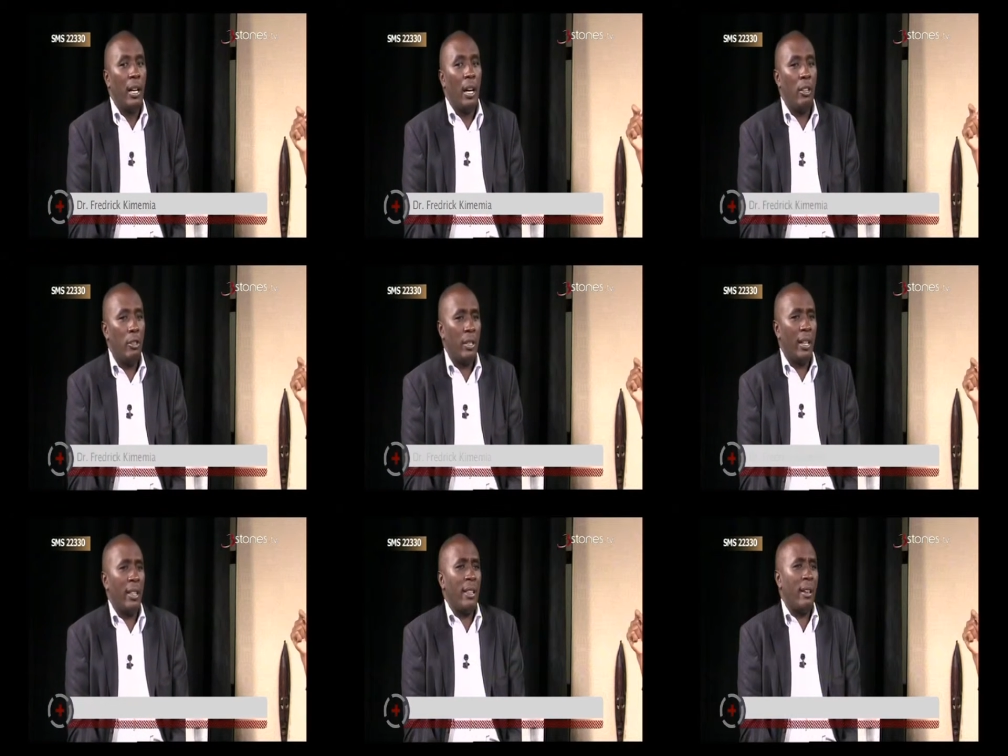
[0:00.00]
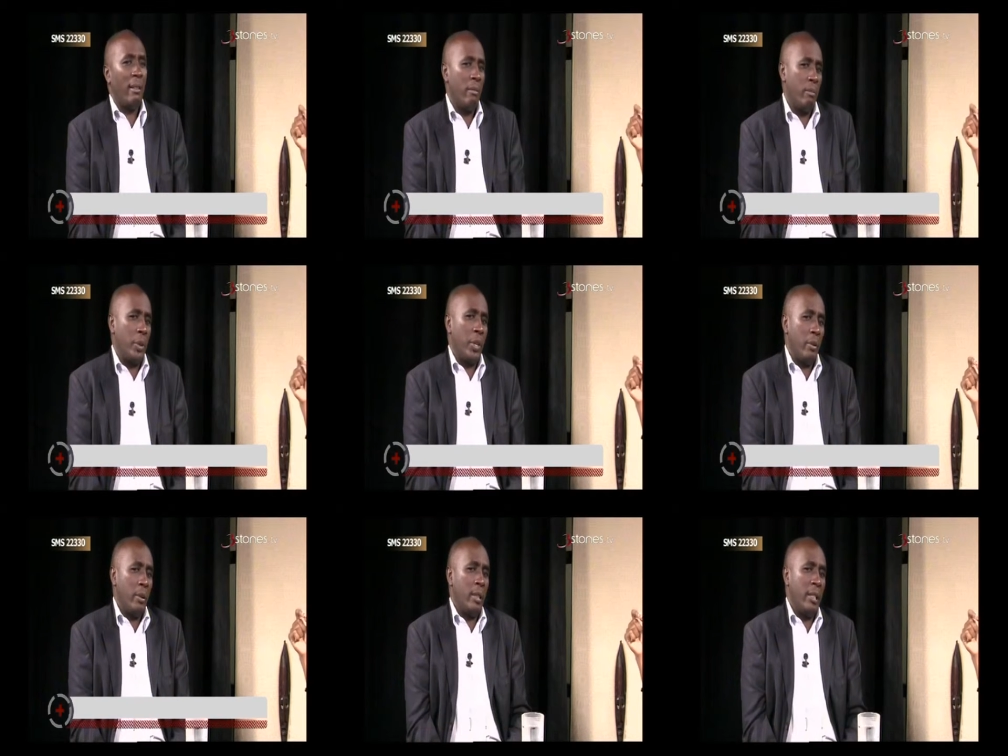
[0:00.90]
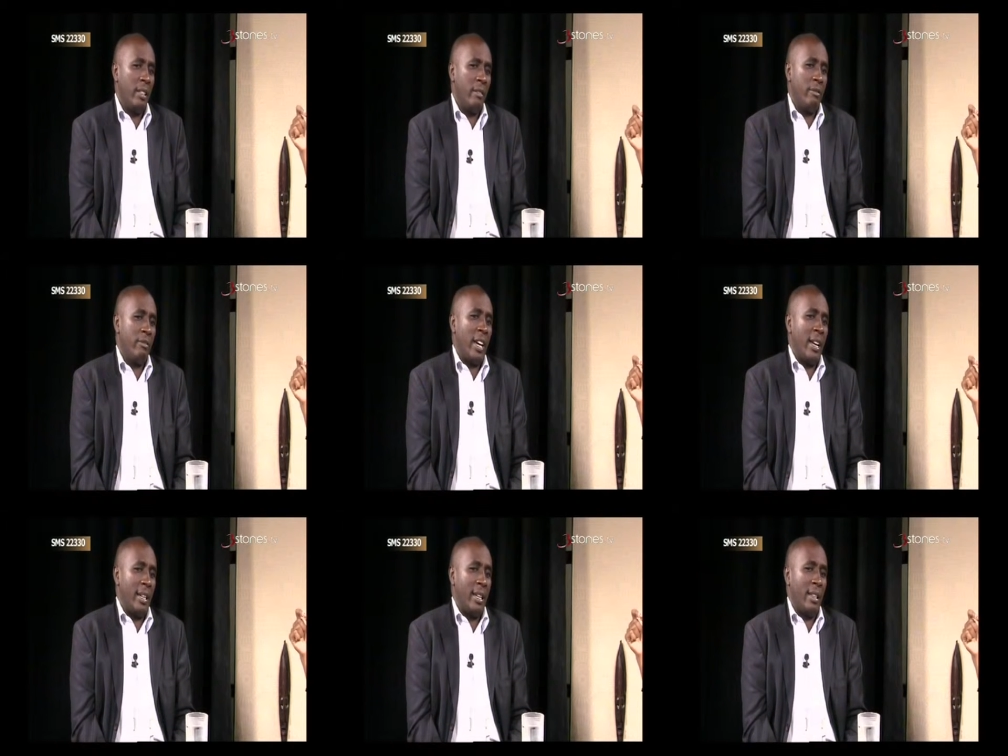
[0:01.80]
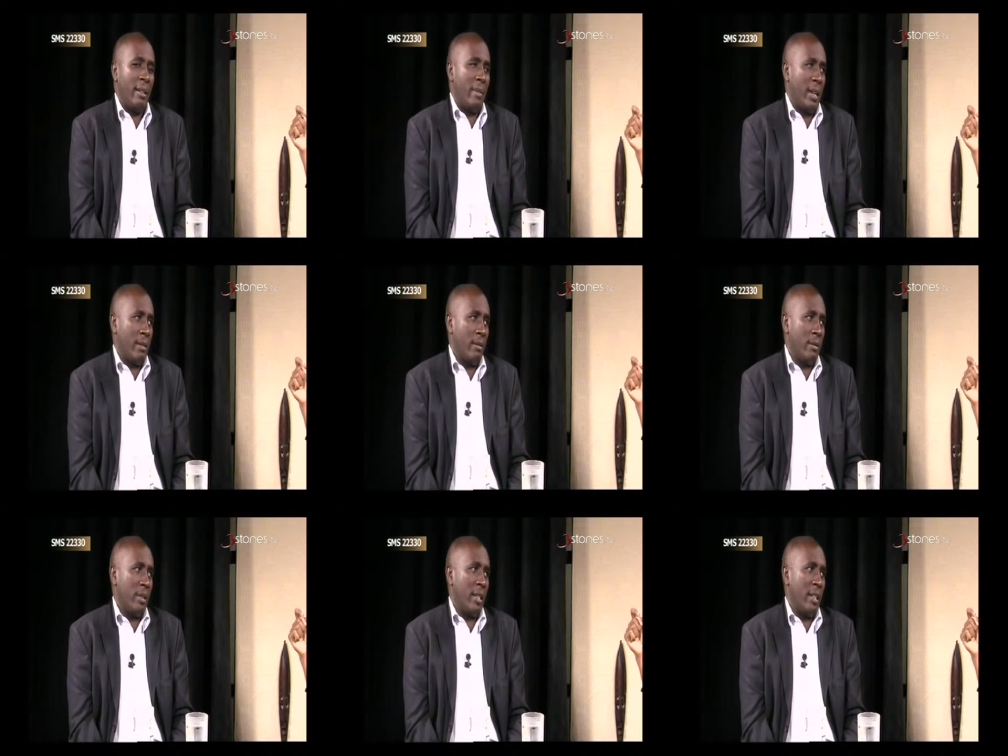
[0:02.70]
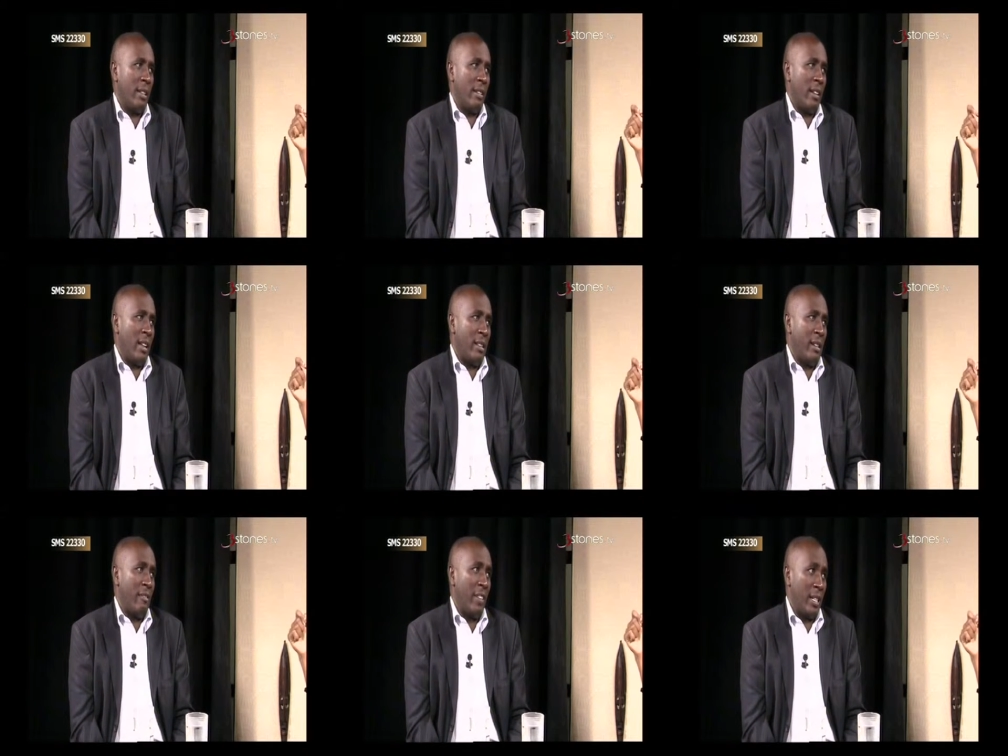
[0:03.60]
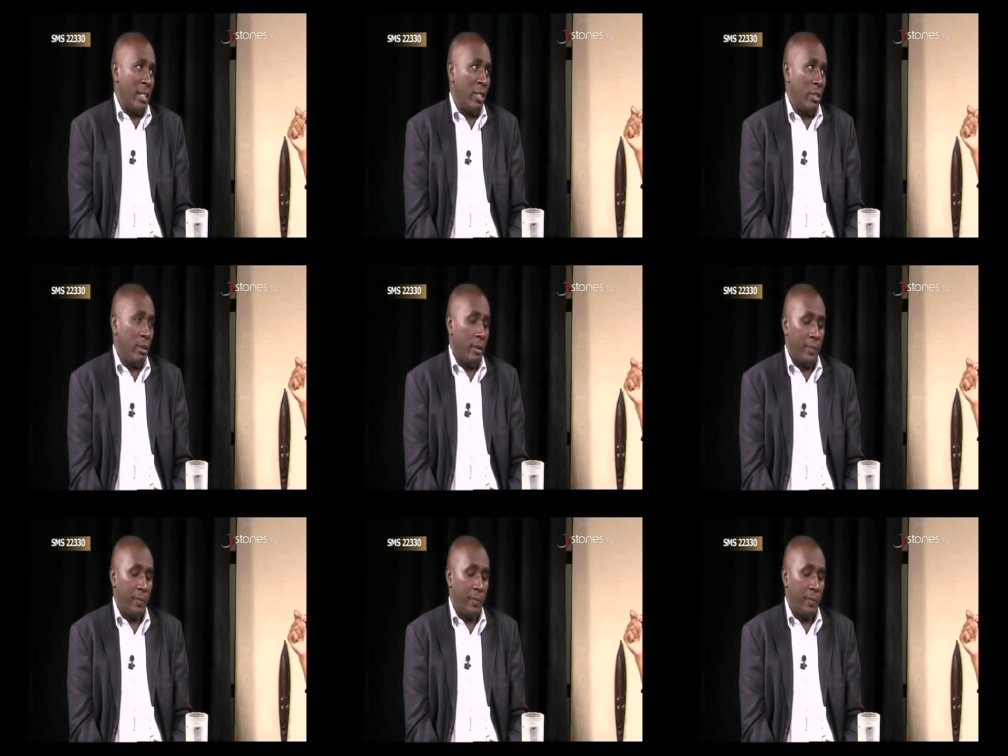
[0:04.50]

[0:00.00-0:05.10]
and usually the body will leave that under the muscles and the fat tissue.